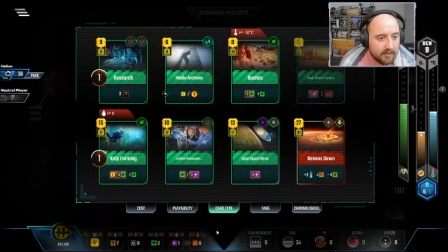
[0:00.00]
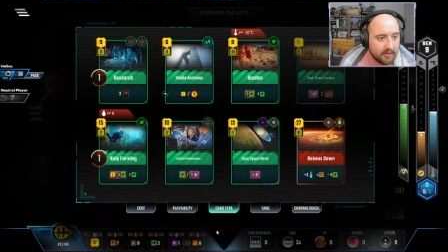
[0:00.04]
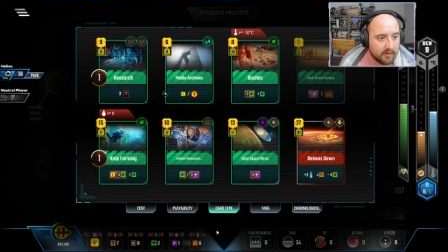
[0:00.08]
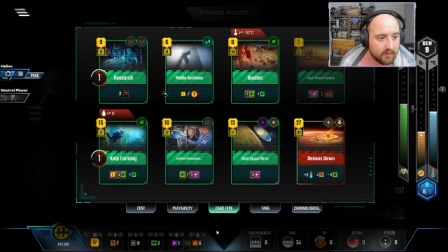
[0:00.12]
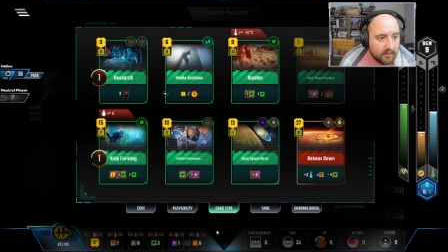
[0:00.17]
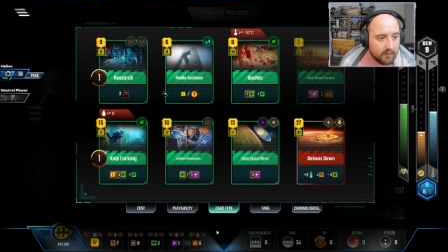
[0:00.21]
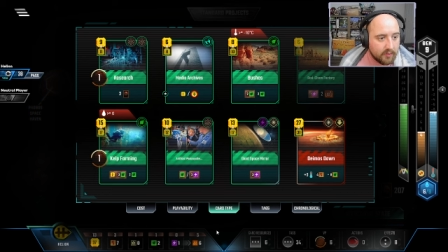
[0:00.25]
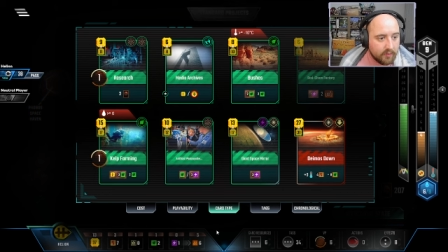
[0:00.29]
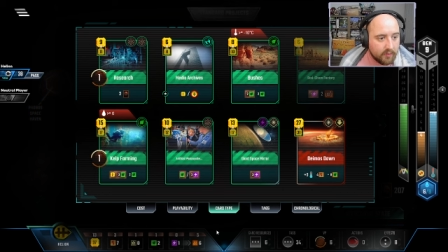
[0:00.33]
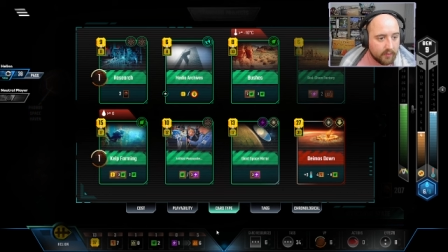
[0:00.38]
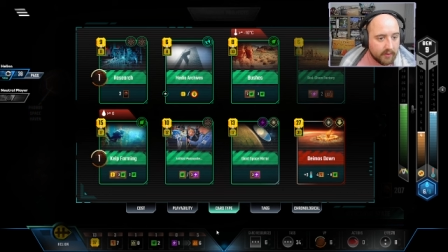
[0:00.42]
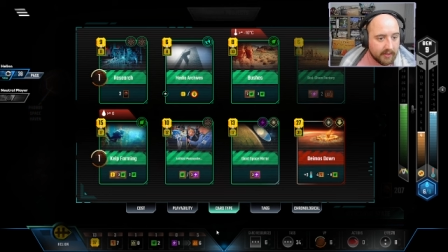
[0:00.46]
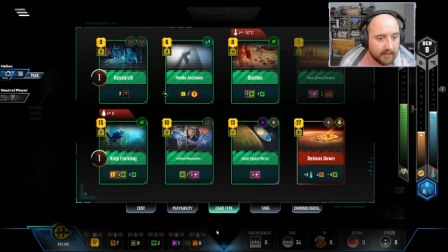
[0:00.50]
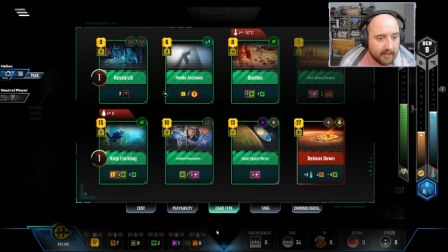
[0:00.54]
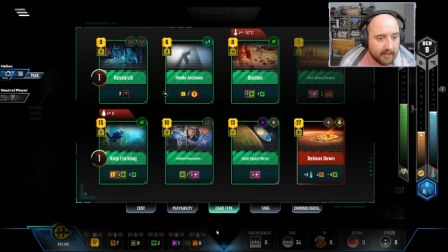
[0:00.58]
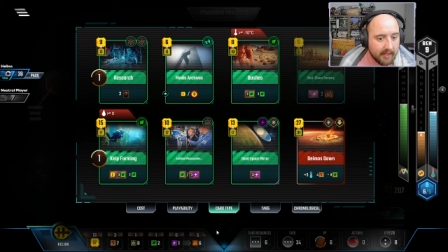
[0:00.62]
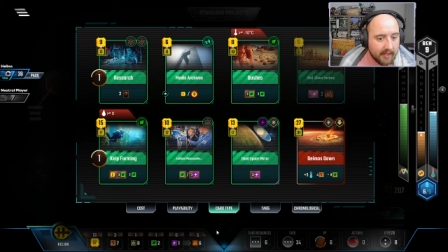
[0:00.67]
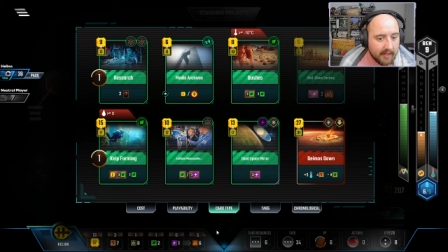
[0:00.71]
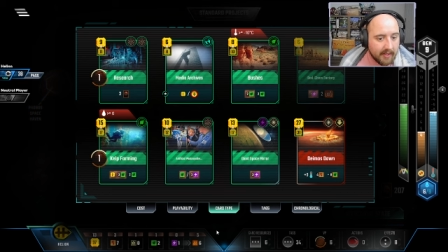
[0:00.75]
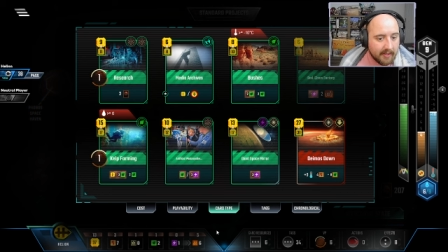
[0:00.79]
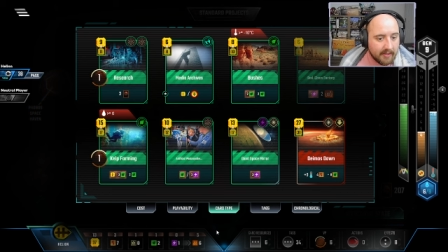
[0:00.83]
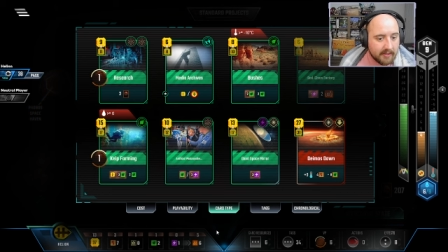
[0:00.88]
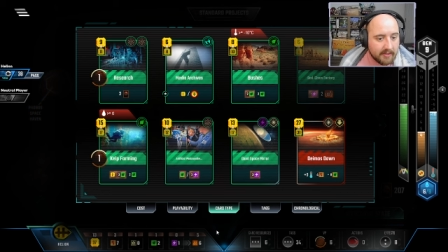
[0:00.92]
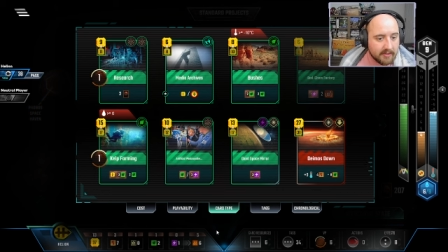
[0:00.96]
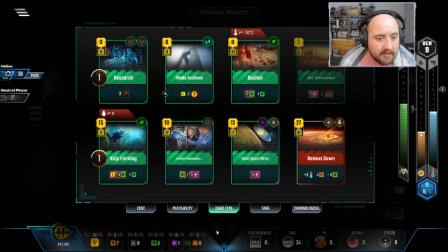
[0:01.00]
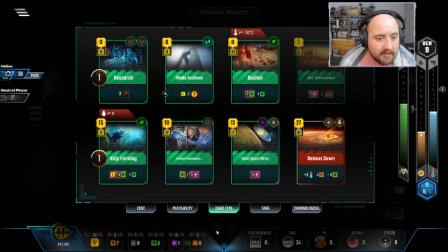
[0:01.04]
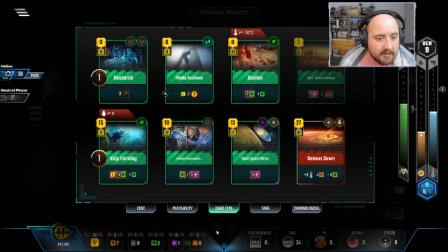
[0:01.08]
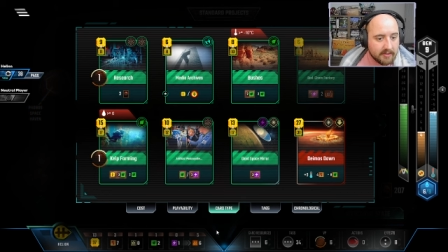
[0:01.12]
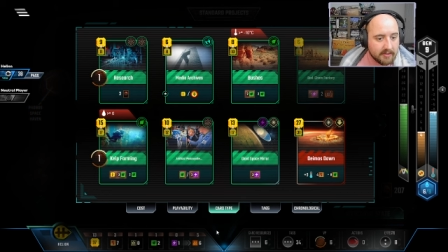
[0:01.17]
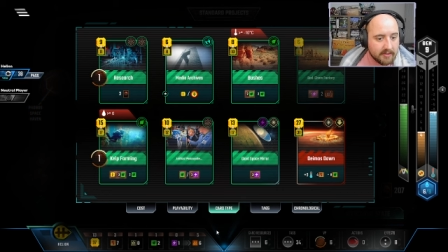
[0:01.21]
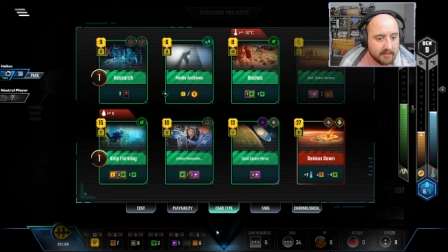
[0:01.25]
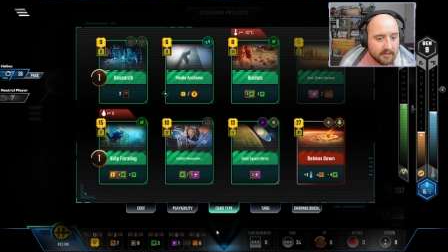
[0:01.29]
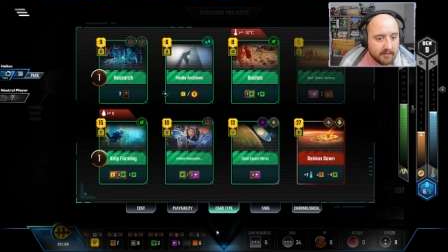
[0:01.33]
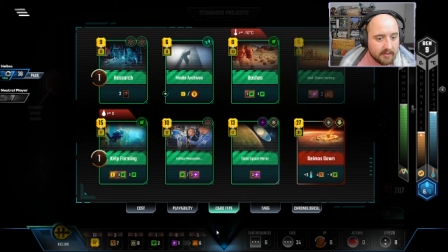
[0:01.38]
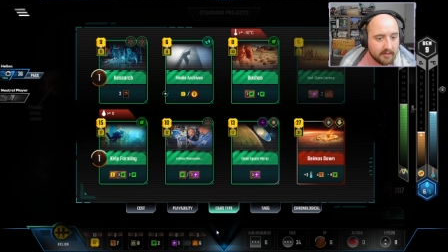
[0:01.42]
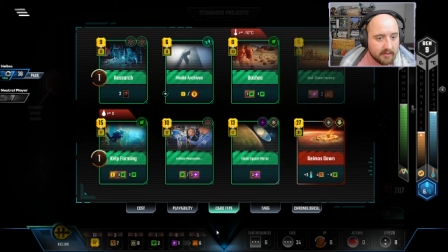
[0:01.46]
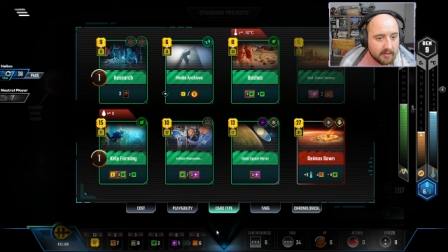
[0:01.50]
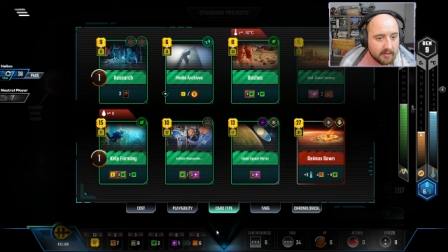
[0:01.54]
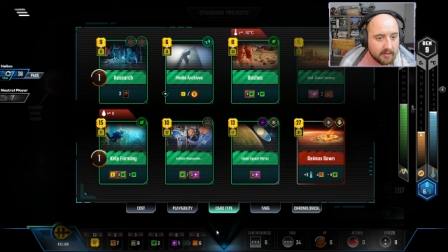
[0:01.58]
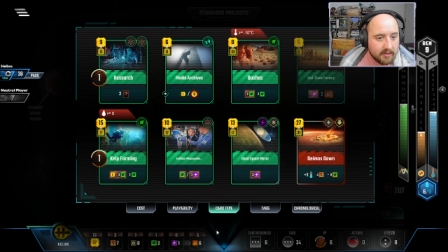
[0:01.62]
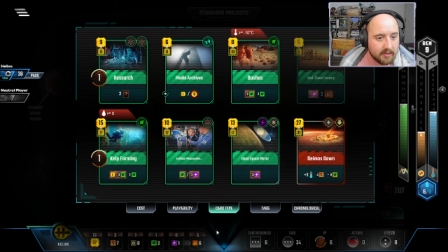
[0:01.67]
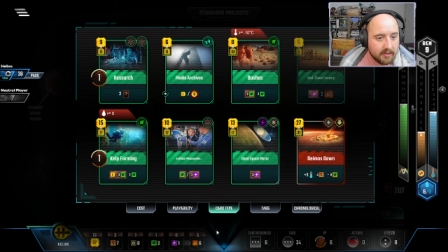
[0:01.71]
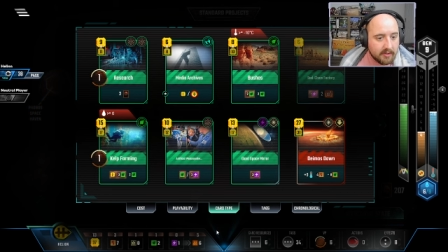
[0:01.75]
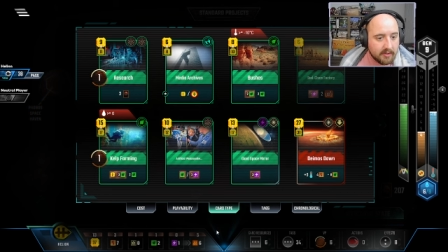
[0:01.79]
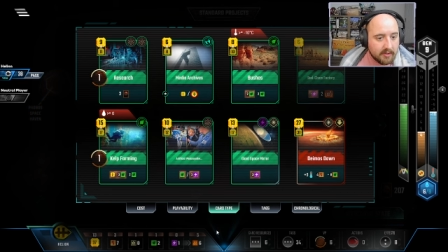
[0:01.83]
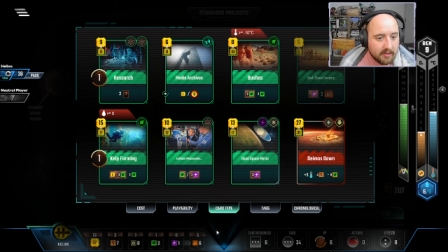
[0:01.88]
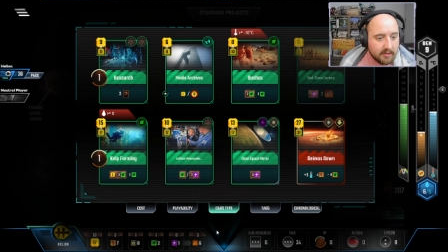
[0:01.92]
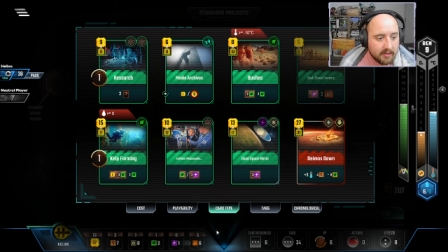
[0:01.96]
we get
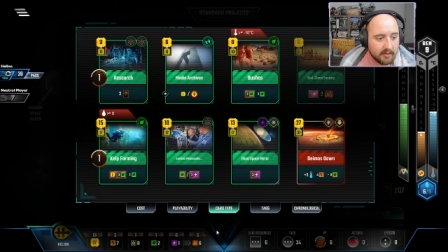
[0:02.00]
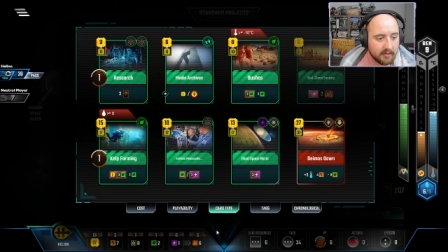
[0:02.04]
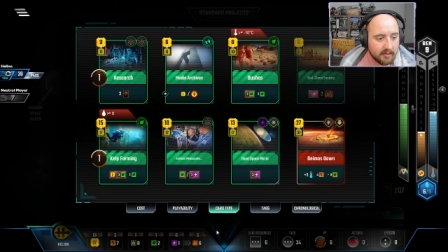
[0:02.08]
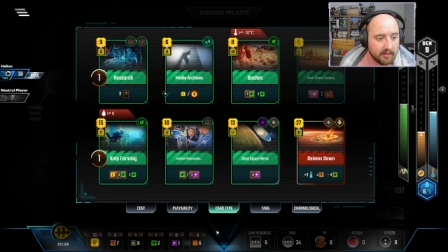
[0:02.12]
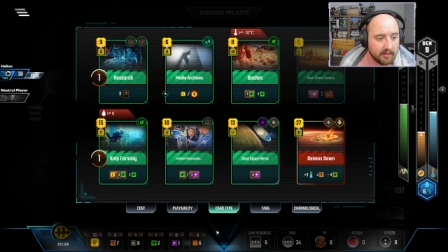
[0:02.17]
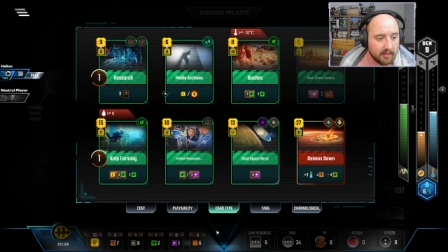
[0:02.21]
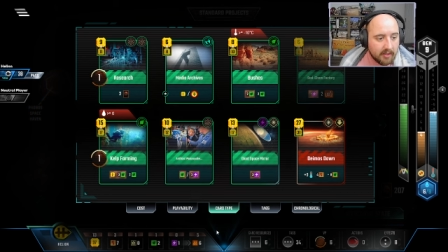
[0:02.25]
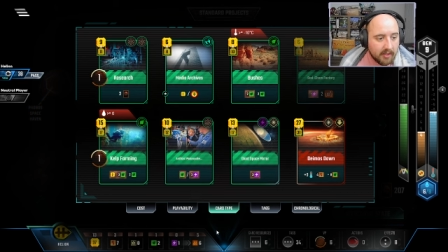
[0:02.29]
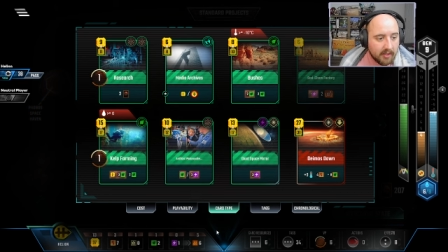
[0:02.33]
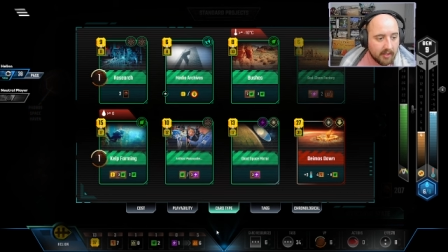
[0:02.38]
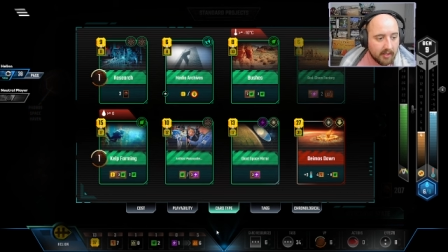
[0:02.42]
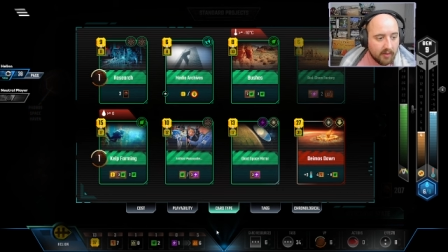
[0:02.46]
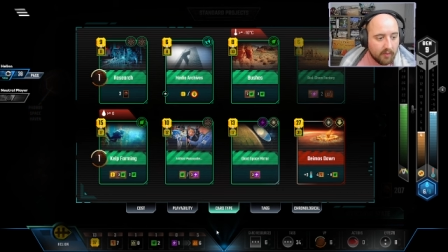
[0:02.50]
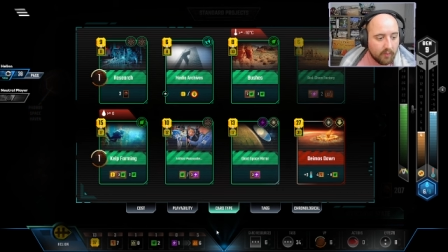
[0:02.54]
a